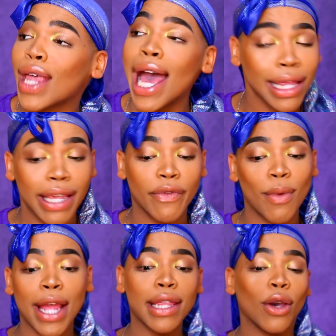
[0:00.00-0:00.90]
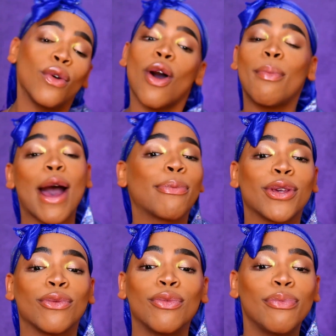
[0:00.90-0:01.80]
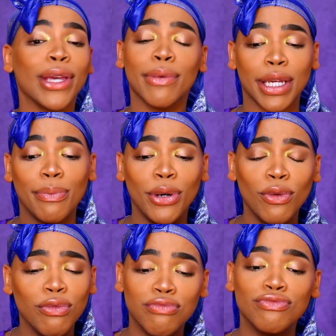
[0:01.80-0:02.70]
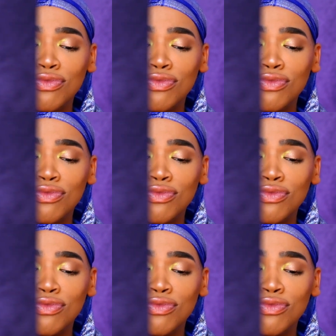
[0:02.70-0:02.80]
I'll leave it right there. Who gonna pop you? Period, poof.